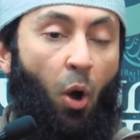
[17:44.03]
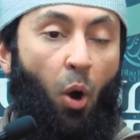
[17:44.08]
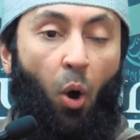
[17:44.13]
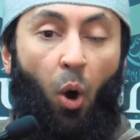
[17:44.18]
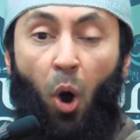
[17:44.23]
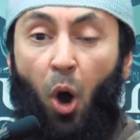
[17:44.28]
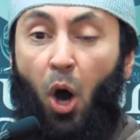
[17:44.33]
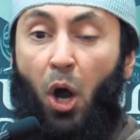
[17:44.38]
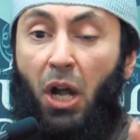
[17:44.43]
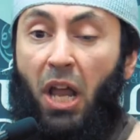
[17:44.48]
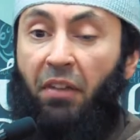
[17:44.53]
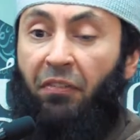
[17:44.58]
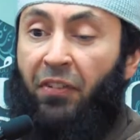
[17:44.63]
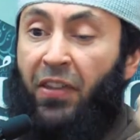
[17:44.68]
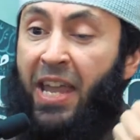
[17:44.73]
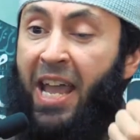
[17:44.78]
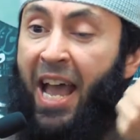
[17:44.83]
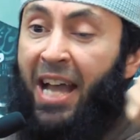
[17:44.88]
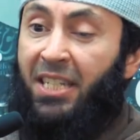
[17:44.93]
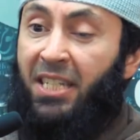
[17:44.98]
Or if
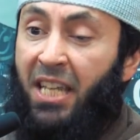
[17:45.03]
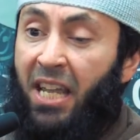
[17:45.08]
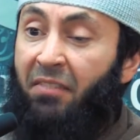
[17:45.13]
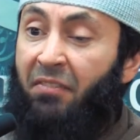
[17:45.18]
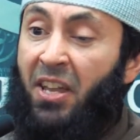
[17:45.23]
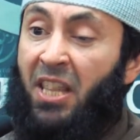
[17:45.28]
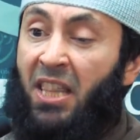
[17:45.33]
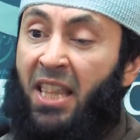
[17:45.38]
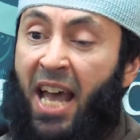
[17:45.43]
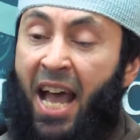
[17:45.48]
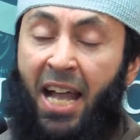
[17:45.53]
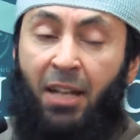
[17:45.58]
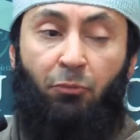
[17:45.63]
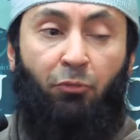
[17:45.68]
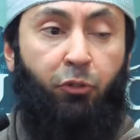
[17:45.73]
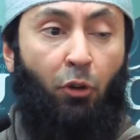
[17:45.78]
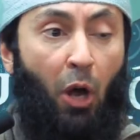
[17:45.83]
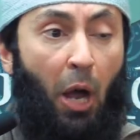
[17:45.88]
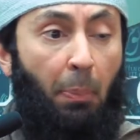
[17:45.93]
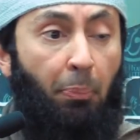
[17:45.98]
He has given that
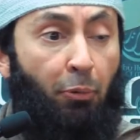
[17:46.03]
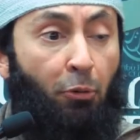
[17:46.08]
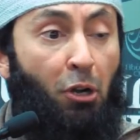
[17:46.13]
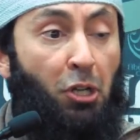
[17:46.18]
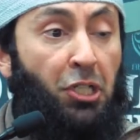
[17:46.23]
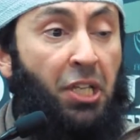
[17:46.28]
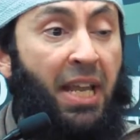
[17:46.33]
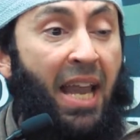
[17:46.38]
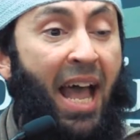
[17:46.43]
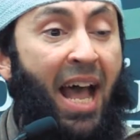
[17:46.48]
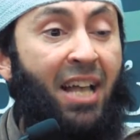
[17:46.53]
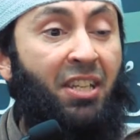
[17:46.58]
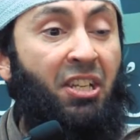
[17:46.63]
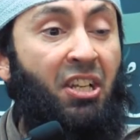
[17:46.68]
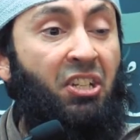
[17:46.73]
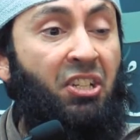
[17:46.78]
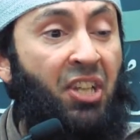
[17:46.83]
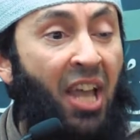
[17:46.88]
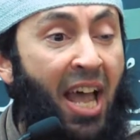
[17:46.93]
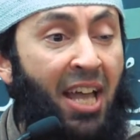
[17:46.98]
to a person as
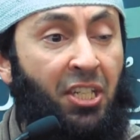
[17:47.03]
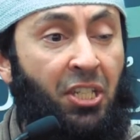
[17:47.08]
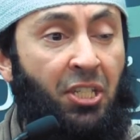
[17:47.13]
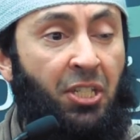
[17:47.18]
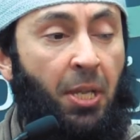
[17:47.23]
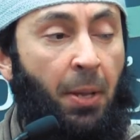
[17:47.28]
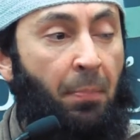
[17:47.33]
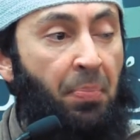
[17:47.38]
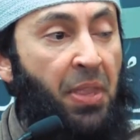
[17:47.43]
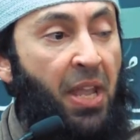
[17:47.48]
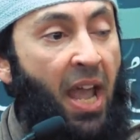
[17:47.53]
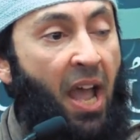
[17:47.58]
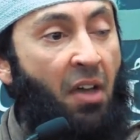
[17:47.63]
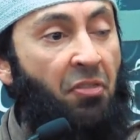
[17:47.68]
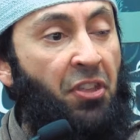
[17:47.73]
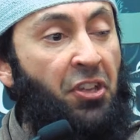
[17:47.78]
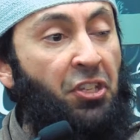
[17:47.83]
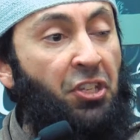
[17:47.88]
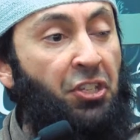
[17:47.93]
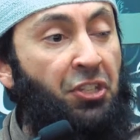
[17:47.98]
a test,
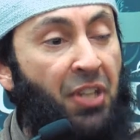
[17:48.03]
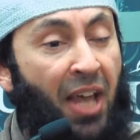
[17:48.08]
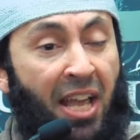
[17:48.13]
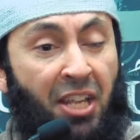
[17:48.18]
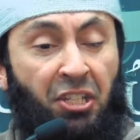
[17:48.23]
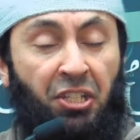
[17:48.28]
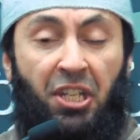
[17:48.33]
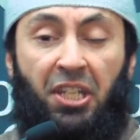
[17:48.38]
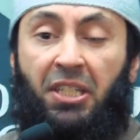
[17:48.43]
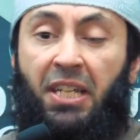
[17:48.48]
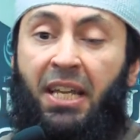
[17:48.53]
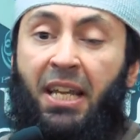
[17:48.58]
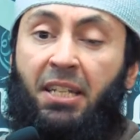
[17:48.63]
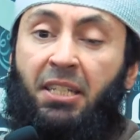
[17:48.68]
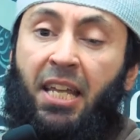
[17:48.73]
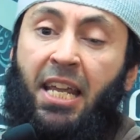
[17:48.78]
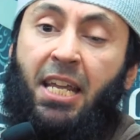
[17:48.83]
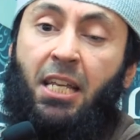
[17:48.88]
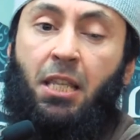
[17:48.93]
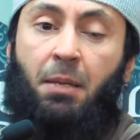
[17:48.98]
and this test is going to
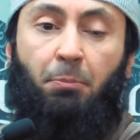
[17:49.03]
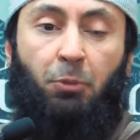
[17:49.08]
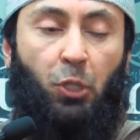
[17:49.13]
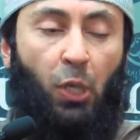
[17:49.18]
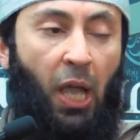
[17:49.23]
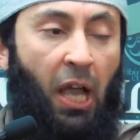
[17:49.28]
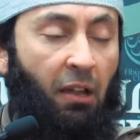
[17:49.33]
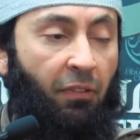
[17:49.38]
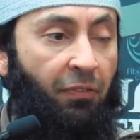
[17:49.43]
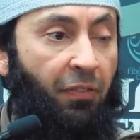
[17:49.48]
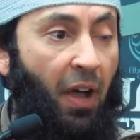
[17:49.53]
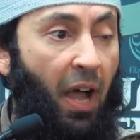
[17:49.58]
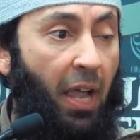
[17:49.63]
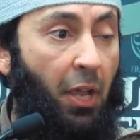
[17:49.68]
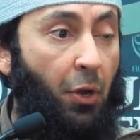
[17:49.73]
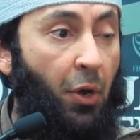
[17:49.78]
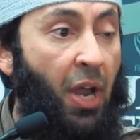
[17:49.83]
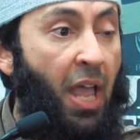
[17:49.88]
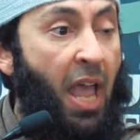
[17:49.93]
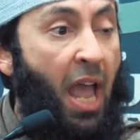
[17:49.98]
take them to
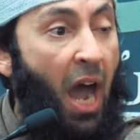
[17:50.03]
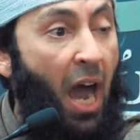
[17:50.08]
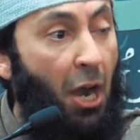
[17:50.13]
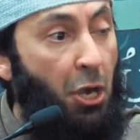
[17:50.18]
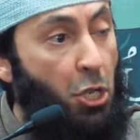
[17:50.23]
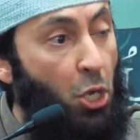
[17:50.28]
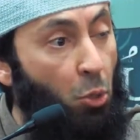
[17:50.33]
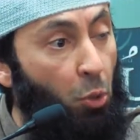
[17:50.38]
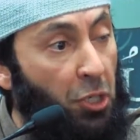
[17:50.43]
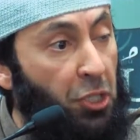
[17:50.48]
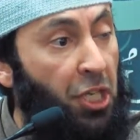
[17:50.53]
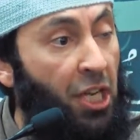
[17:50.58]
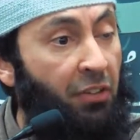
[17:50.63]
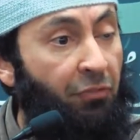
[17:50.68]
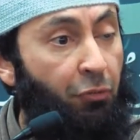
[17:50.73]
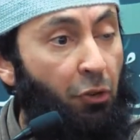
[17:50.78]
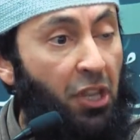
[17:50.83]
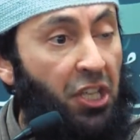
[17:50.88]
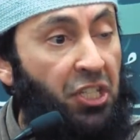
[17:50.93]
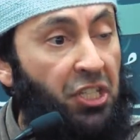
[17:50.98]
hellfire. Are you
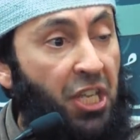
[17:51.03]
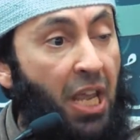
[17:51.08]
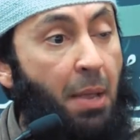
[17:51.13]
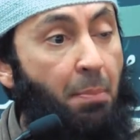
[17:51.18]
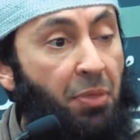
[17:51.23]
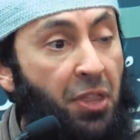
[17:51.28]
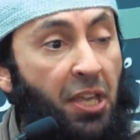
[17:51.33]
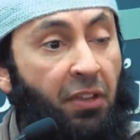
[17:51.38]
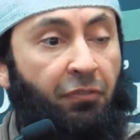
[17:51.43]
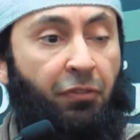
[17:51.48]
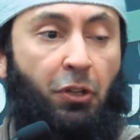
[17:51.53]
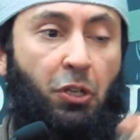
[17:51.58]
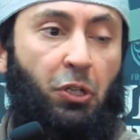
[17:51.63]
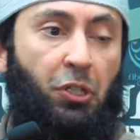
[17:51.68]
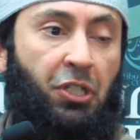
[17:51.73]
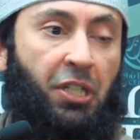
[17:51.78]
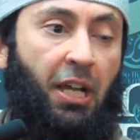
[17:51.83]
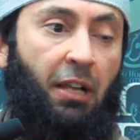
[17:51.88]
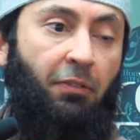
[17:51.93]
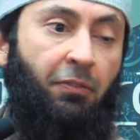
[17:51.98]
wishing for the same thing for
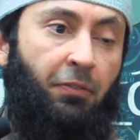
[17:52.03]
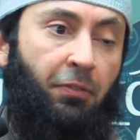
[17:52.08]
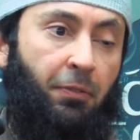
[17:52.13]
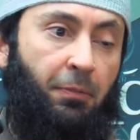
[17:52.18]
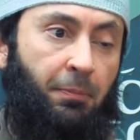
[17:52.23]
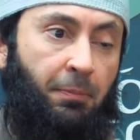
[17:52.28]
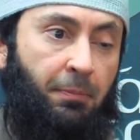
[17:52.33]
yourself?